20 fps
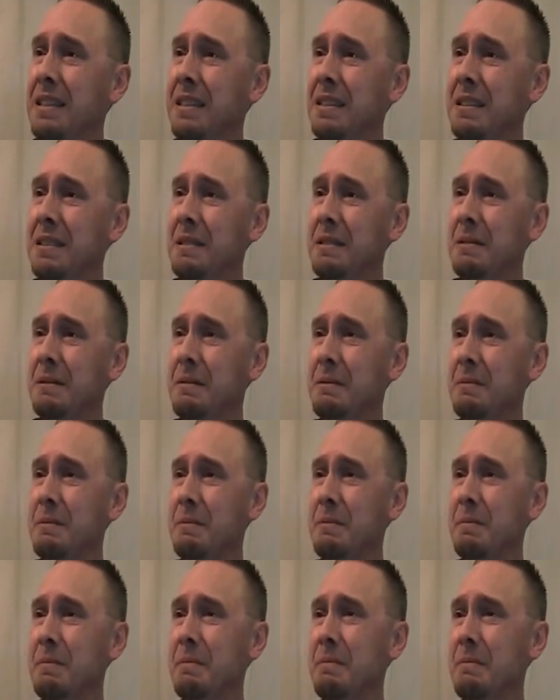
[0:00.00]

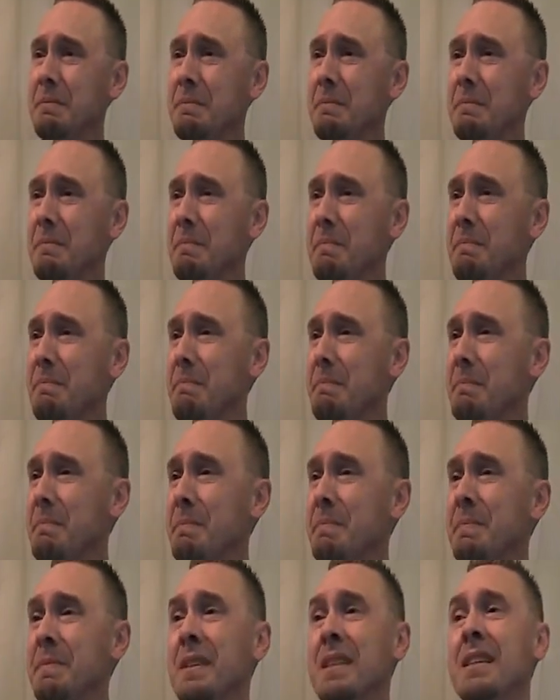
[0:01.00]

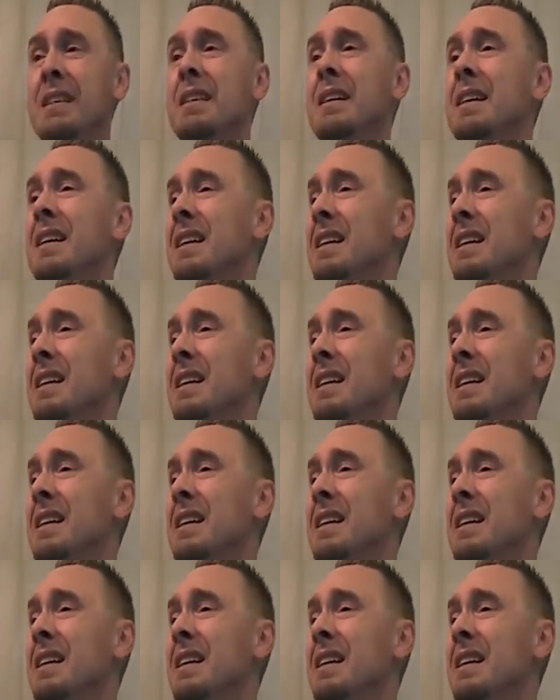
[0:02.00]
No one is speaking in this clip.